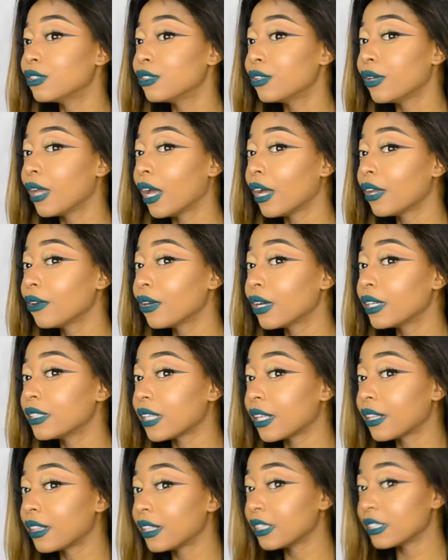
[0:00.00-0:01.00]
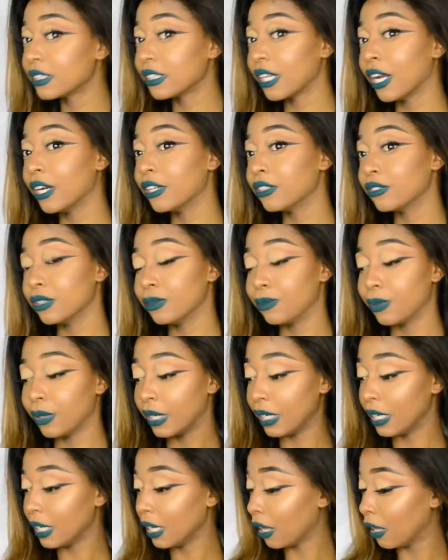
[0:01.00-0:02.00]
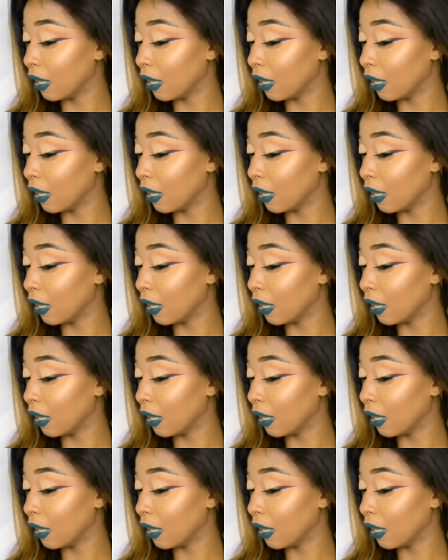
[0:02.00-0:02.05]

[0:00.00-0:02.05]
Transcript: So yeah, you guys, I think this hair is really pretty.